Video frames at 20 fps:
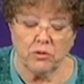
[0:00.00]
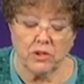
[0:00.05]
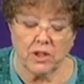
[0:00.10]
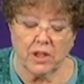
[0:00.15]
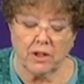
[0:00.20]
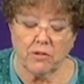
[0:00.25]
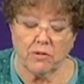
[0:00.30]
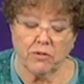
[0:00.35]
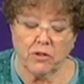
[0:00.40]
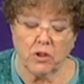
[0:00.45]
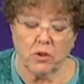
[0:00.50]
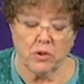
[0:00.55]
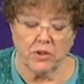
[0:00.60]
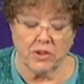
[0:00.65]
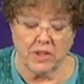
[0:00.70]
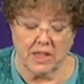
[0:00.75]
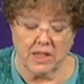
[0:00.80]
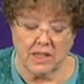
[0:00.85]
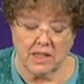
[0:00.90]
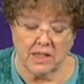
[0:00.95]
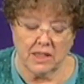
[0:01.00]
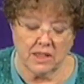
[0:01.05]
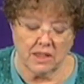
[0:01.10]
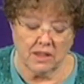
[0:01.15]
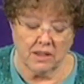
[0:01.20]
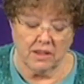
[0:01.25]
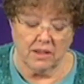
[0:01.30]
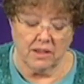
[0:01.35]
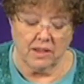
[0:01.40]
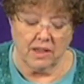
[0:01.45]
you've done a few of
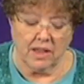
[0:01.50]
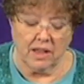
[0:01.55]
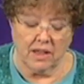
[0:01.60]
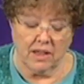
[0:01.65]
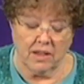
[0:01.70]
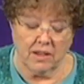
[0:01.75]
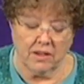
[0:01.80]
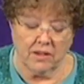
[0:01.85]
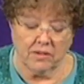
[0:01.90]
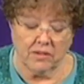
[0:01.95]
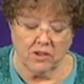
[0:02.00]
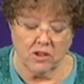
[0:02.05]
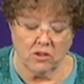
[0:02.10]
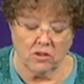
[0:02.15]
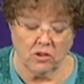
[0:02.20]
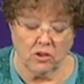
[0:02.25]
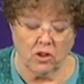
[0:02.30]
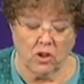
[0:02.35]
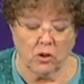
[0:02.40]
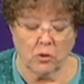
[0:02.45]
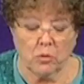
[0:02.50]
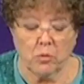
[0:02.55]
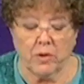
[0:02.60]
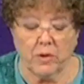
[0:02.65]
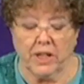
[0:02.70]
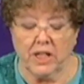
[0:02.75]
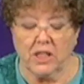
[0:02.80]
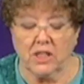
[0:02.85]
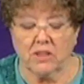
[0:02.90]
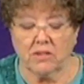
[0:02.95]
these, you'll learn
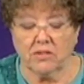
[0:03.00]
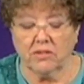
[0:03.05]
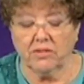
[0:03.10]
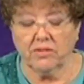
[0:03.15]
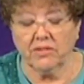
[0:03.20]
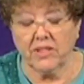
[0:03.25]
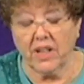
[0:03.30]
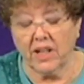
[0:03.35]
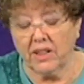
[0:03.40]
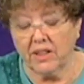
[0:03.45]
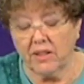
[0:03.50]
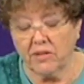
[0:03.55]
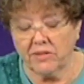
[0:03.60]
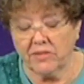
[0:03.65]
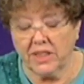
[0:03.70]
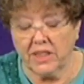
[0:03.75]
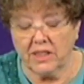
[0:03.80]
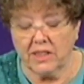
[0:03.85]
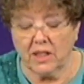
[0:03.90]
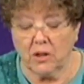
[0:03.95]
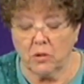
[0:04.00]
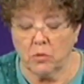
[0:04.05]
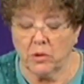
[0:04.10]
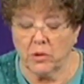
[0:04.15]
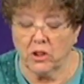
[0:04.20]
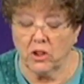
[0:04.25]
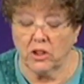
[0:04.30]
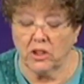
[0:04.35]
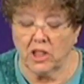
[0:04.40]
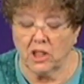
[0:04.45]
when it's got enough detail,
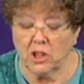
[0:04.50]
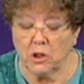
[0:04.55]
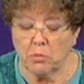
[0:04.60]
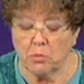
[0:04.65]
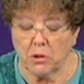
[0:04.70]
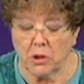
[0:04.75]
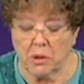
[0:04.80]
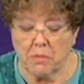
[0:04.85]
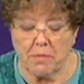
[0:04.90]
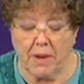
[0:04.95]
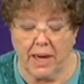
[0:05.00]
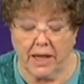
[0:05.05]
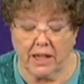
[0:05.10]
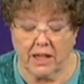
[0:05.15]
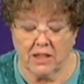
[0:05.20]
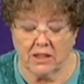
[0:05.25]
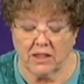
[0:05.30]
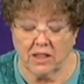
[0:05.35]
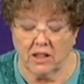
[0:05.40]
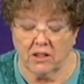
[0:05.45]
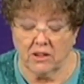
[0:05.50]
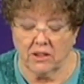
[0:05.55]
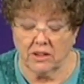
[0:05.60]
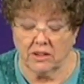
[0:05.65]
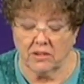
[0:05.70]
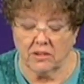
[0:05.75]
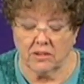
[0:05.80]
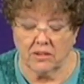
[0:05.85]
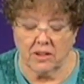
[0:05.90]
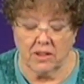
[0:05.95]
when you need to put it back in there
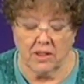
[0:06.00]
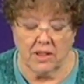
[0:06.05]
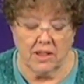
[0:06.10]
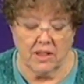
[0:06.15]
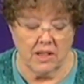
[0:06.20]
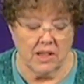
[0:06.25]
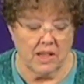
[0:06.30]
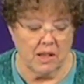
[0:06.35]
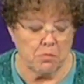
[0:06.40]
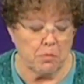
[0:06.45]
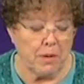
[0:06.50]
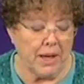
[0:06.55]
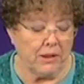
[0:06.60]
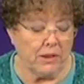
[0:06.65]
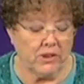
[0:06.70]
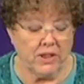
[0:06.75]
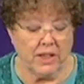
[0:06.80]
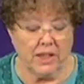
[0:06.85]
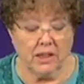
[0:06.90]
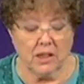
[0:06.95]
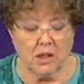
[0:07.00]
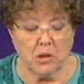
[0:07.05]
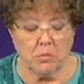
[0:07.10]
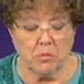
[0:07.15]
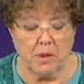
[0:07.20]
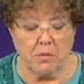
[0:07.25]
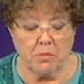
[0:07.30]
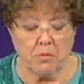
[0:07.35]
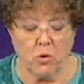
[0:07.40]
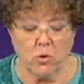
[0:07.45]
and pound it a little
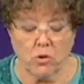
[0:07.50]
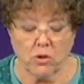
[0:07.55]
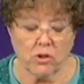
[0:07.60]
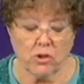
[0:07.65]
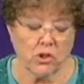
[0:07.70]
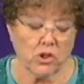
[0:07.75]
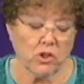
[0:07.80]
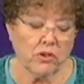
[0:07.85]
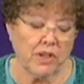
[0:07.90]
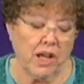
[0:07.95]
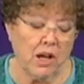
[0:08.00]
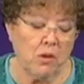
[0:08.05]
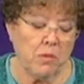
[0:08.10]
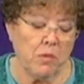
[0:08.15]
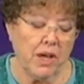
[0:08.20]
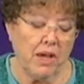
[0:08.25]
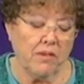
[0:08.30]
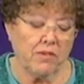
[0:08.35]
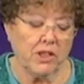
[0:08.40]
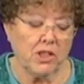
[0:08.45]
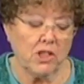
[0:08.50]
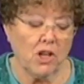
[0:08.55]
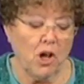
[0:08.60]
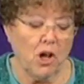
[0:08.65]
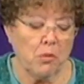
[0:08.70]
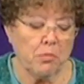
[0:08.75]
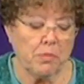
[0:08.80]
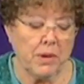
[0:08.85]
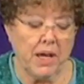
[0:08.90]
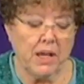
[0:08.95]
bit more. So now we have a
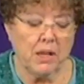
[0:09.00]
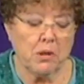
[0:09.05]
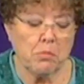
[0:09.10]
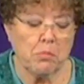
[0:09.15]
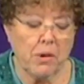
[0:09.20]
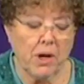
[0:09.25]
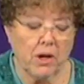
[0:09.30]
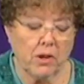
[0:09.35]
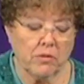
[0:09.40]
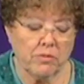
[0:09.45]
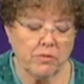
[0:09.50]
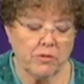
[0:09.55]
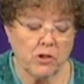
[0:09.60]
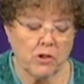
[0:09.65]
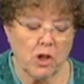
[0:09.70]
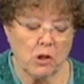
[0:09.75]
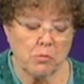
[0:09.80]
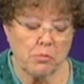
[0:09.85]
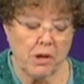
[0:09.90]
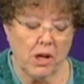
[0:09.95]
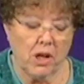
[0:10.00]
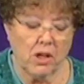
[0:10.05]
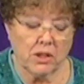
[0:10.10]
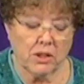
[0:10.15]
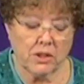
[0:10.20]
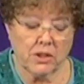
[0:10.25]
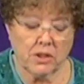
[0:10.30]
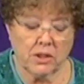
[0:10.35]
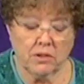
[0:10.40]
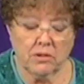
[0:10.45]
top and a bottom for our
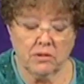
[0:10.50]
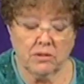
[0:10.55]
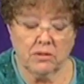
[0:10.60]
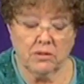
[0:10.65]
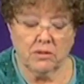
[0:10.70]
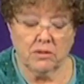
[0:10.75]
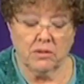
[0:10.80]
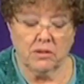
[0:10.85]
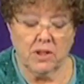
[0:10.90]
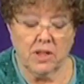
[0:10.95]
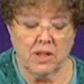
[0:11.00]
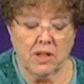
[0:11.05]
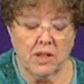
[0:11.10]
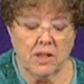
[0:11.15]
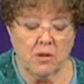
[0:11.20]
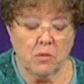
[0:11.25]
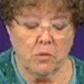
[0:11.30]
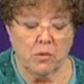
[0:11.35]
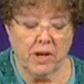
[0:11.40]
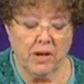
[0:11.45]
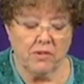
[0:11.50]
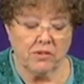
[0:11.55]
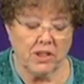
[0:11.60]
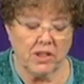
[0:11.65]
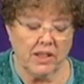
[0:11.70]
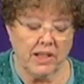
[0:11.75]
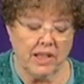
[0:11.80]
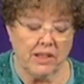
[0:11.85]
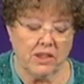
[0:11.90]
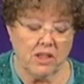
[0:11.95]
box. We have
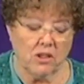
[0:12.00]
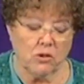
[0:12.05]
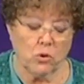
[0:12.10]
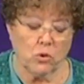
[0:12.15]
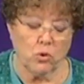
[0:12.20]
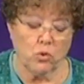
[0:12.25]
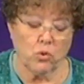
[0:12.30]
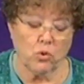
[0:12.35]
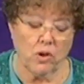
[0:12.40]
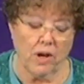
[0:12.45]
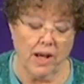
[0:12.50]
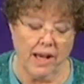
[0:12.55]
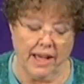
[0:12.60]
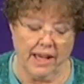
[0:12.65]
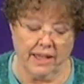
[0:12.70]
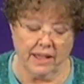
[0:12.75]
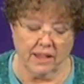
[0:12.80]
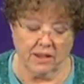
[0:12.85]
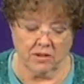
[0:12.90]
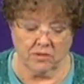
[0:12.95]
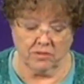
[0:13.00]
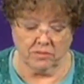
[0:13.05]
to let those dry.